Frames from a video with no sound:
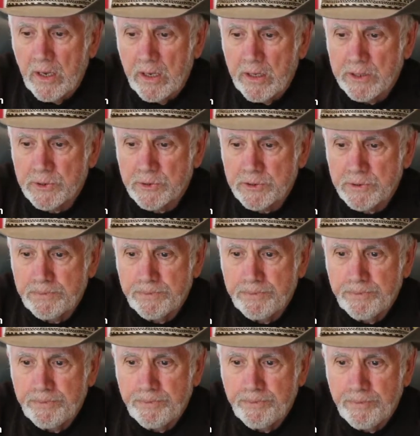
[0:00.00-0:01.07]
And this was
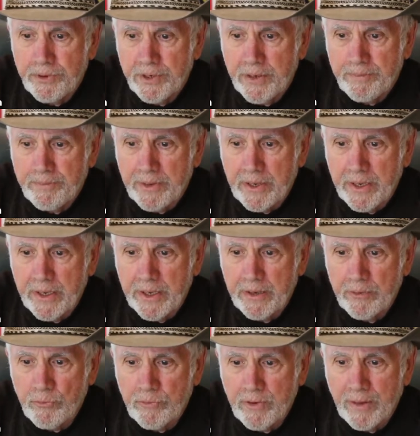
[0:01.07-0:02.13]
put up
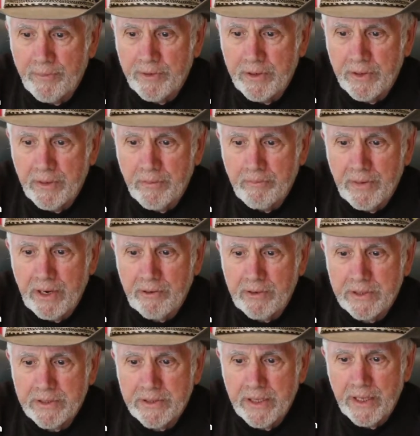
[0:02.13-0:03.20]
by Robin
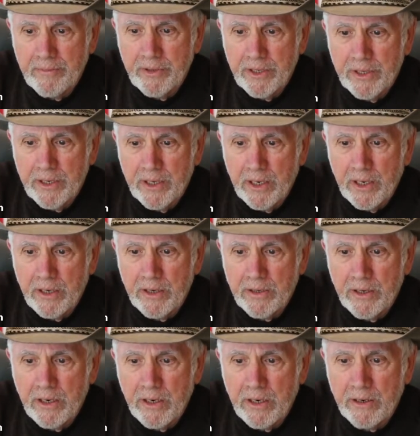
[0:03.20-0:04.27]
Merritt,
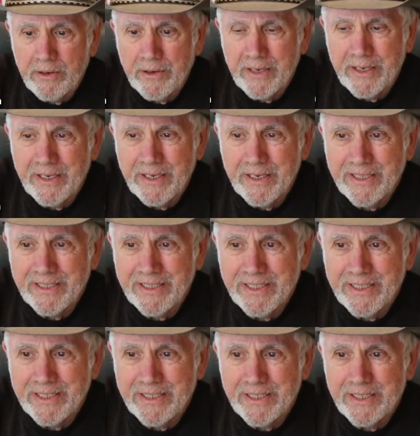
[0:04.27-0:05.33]

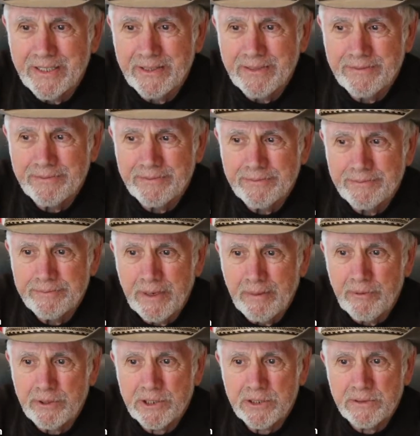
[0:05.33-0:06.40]
M-E-R-R-E-T-T,
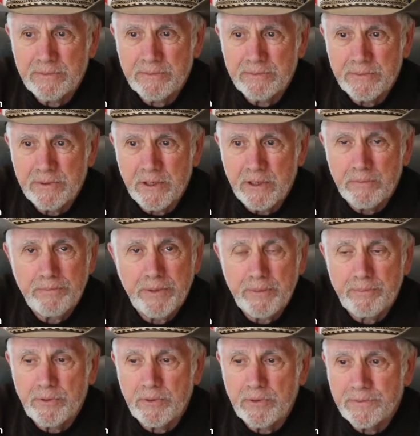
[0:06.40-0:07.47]
published on
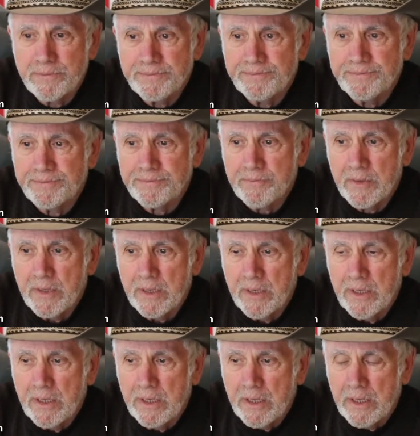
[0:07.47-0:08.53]
People.
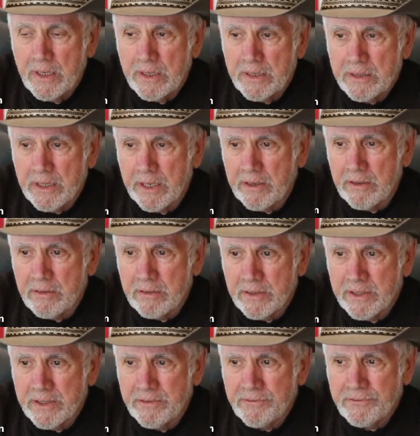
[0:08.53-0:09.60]
Title:
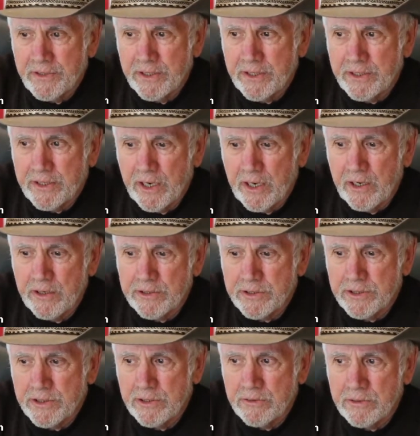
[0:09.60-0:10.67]
Gifted College
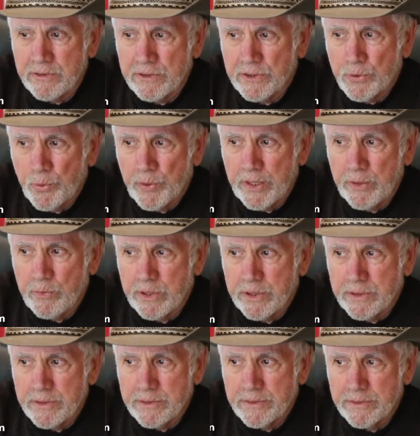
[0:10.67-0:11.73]
Student
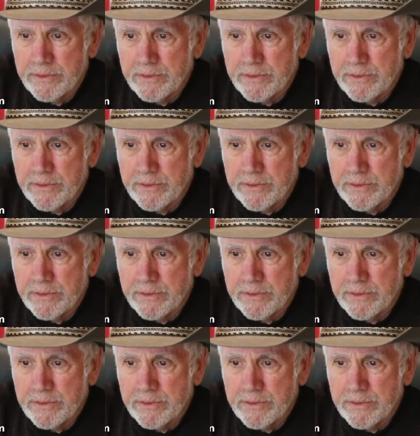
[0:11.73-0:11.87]
21